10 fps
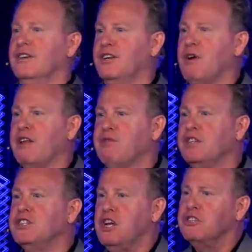You ready for
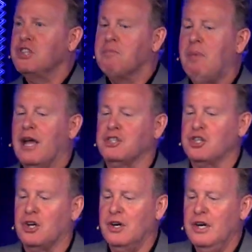this? Here's the
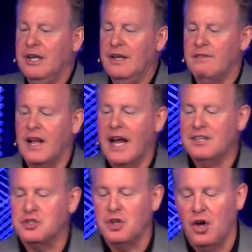picture that I
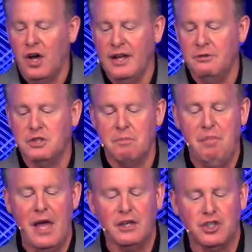saw. It was the
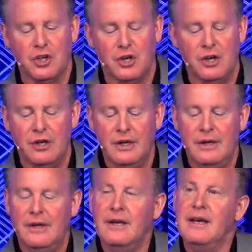picture
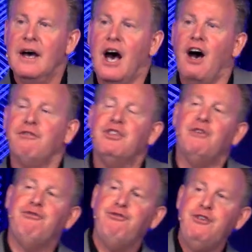of the
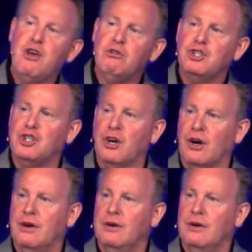future,